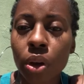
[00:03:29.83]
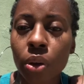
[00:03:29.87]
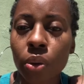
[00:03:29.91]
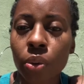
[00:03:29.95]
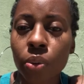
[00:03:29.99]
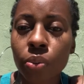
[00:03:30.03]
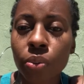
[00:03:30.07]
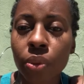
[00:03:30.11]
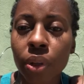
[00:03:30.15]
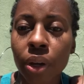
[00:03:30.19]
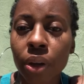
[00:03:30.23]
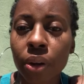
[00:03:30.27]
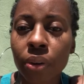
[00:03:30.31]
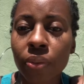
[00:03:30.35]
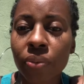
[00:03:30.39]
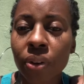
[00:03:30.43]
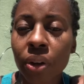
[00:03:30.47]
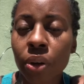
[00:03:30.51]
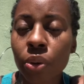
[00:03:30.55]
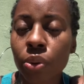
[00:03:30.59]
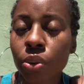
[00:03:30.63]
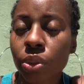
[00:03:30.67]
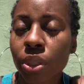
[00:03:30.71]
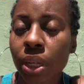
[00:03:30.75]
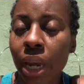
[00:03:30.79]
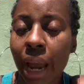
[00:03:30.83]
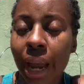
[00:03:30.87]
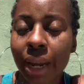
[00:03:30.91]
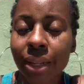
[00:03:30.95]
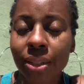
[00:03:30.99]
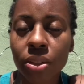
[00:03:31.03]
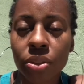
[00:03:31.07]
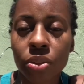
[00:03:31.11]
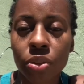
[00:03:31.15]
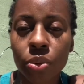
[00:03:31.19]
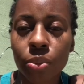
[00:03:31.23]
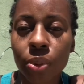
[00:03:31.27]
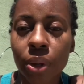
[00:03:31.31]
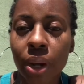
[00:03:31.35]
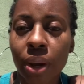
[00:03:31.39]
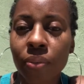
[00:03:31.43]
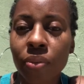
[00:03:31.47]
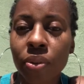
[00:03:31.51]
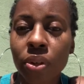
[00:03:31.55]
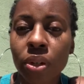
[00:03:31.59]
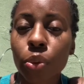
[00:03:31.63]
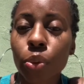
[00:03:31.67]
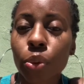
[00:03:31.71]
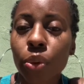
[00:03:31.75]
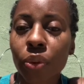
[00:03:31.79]
their federal taxes or
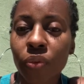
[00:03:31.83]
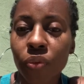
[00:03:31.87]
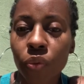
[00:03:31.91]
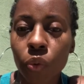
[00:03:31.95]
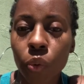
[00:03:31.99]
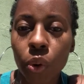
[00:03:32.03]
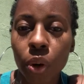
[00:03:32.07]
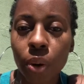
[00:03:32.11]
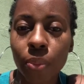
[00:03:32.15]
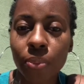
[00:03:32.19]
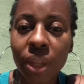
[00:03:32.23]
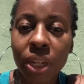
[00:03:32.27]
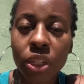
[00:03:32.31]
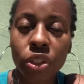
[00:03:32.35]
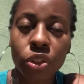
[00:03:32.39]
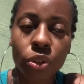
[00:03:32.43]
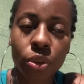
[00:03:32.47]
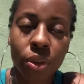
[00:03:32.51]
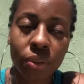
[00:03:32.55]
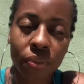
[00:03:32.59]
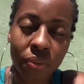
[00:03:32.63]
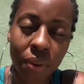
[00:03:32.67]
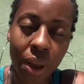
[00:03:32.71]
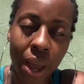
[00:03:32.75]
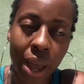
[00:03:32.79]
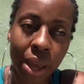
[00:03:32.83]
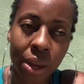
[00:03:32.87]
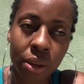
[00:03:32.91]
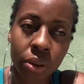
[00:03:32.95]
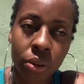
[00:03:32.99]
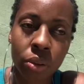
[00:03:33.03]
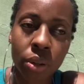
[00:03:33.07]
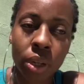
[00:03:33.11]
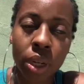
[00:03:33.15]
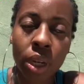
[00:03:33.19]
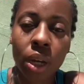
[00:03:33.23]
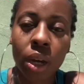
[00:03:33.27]
whatever through a form that you can file